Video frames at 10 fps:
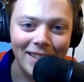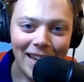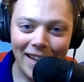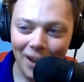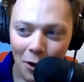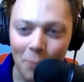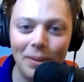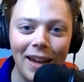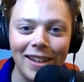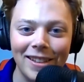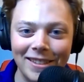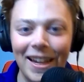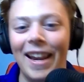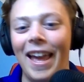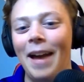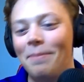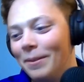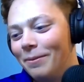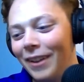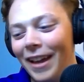sake, hope that does not happen.
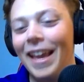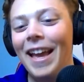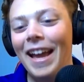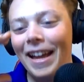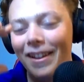But